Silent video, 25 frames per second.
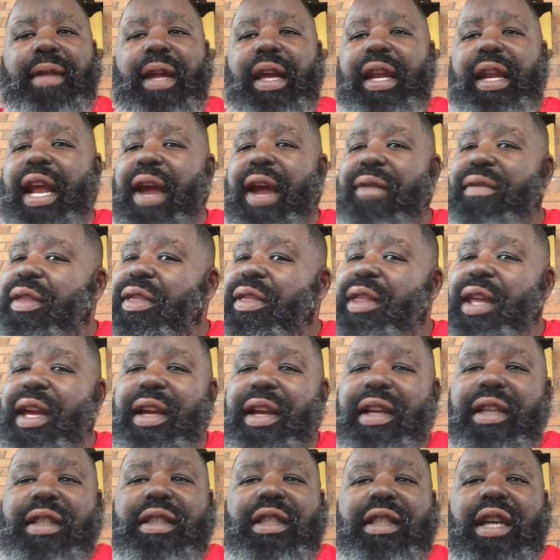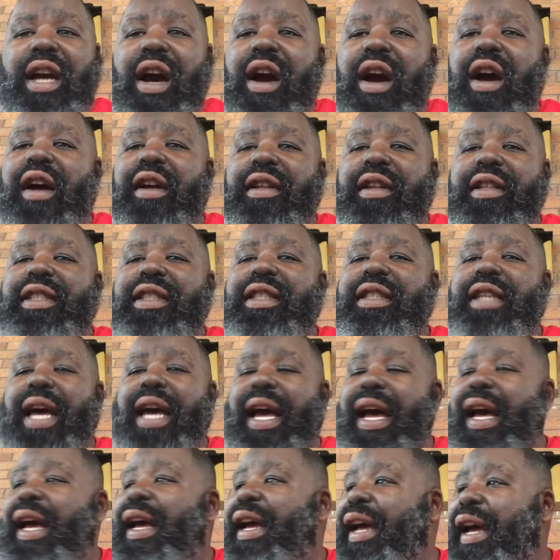And everything has gone sky
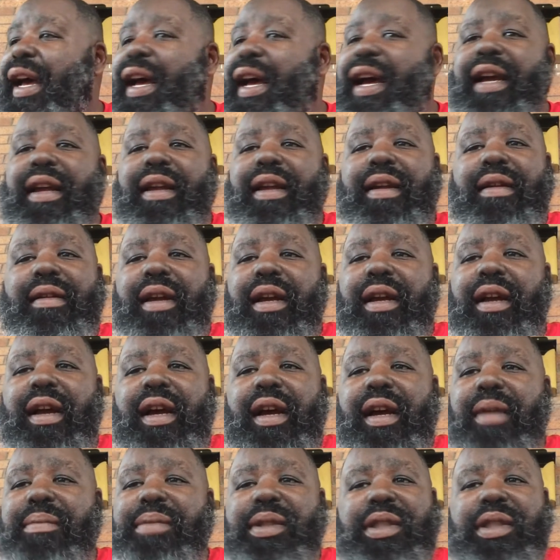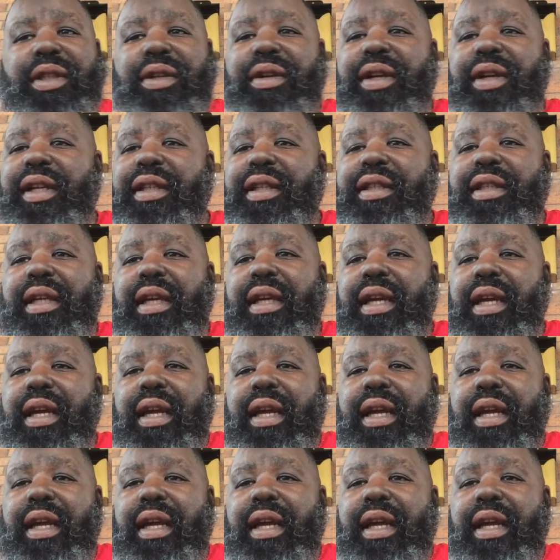high. I'm serious.